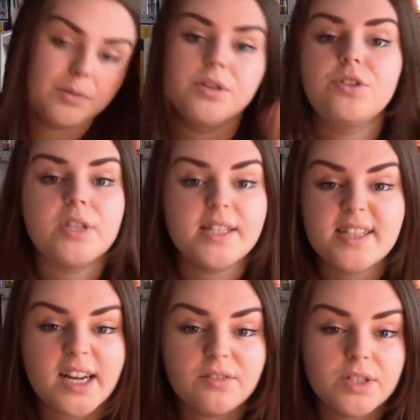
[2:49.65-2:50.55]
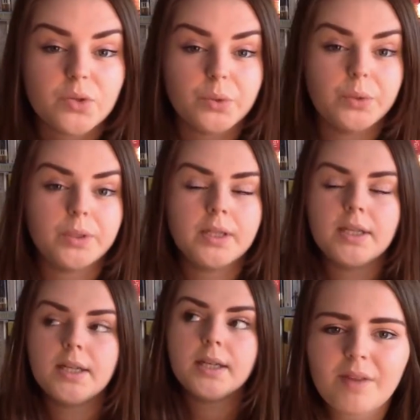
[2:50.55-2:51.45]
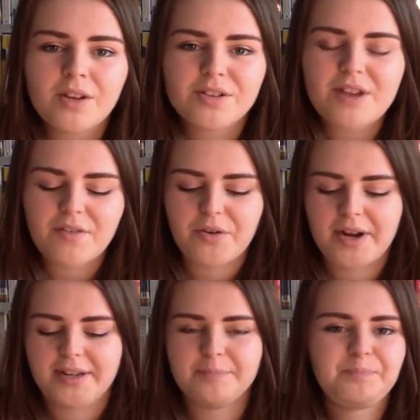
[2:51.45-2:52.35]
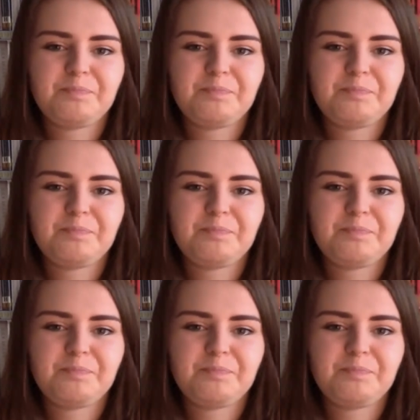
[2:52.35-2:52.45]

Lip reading: was in secondary school. I just never read it.